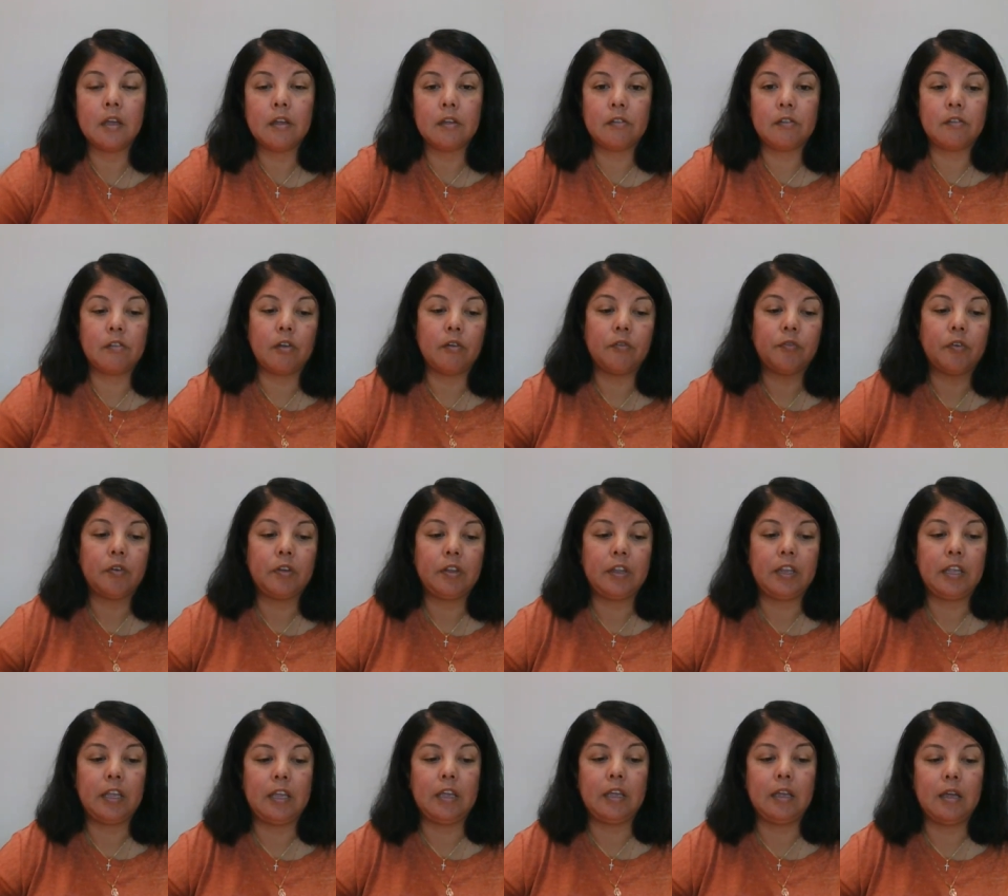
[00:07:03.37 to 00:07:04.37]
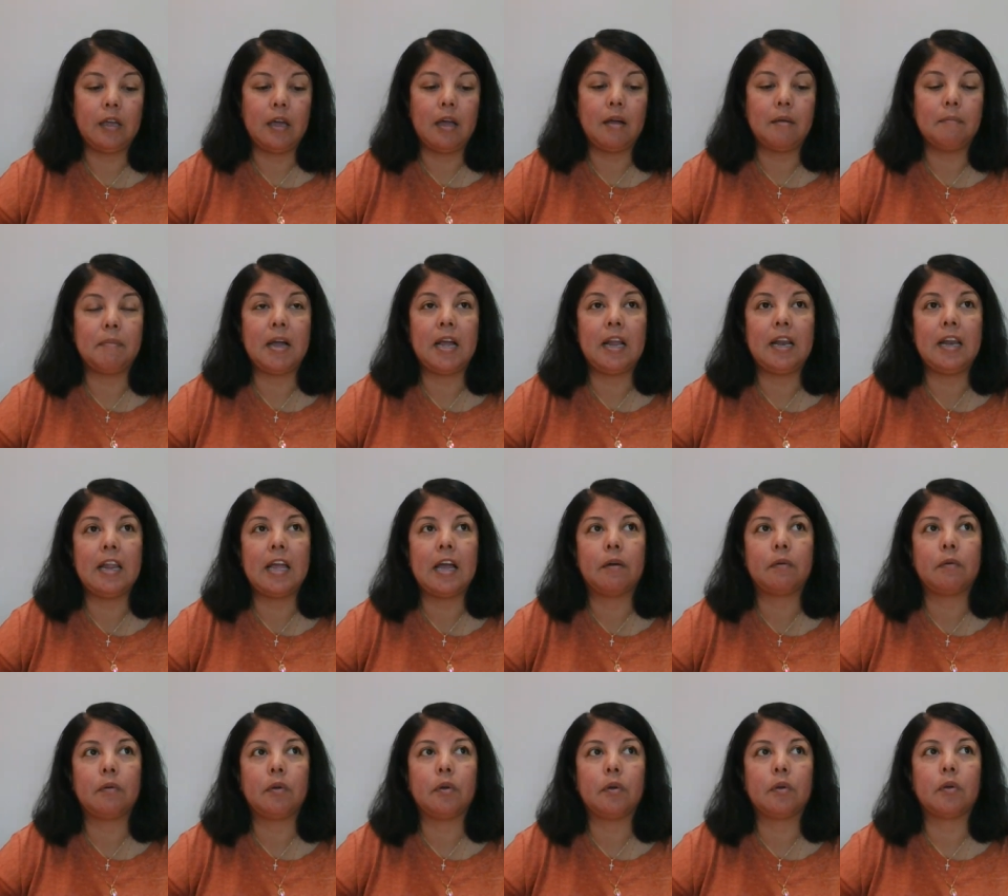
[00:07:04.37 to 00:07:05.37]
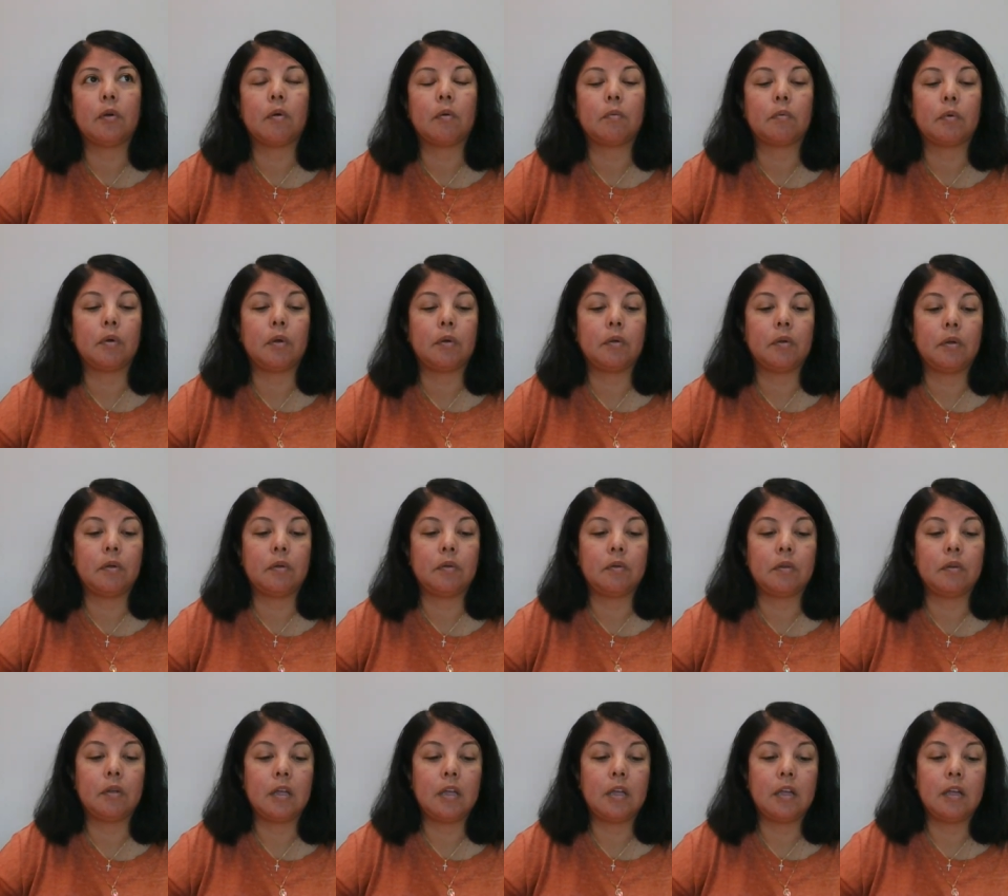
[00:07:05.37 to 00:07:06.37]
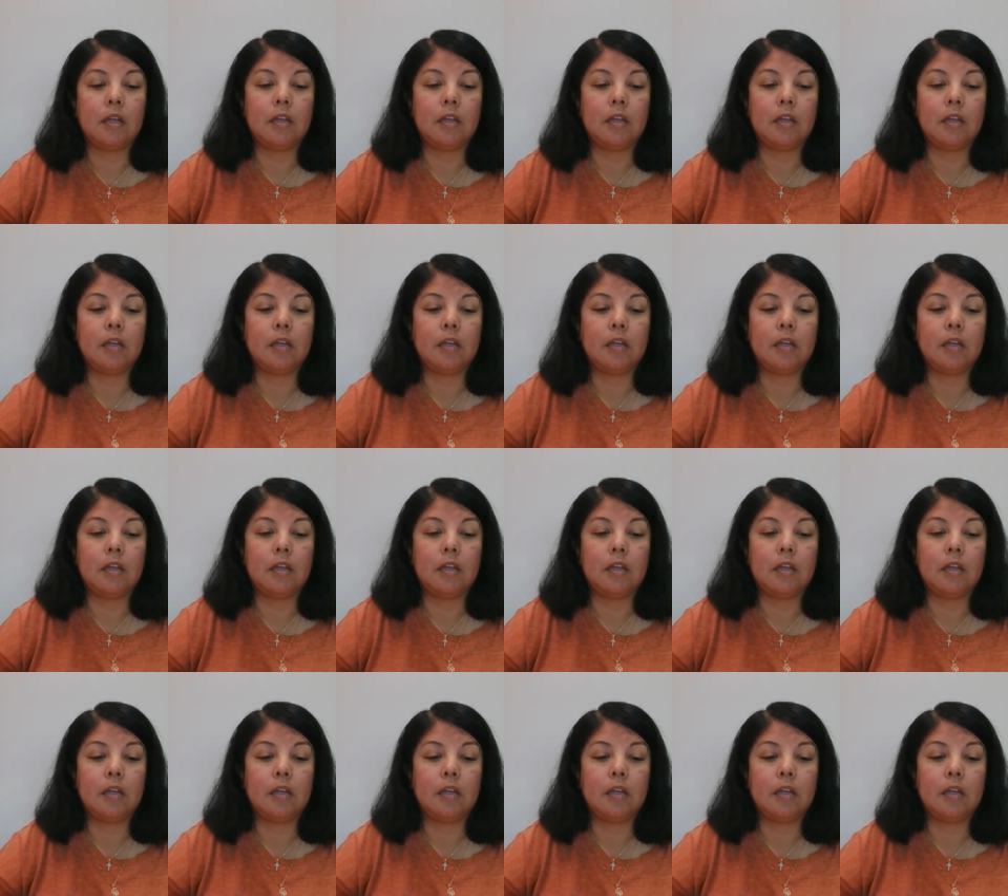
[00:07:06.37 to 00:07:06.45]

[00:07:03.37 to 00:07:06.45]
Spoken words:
So for the bilateral coronal